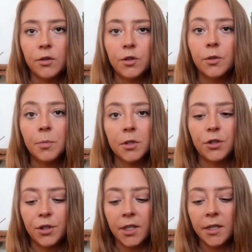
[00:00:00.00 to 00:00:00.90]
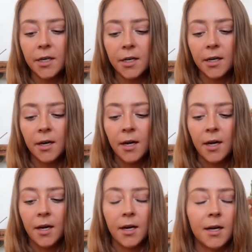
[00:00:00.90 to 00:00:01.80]
super sheer
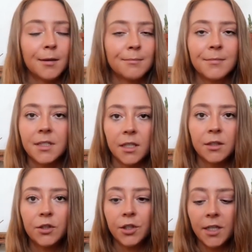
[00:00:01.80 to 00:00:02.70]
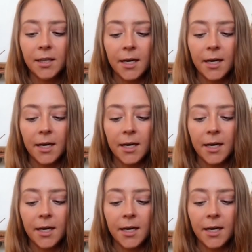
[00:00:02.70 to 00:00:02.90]
sunscreen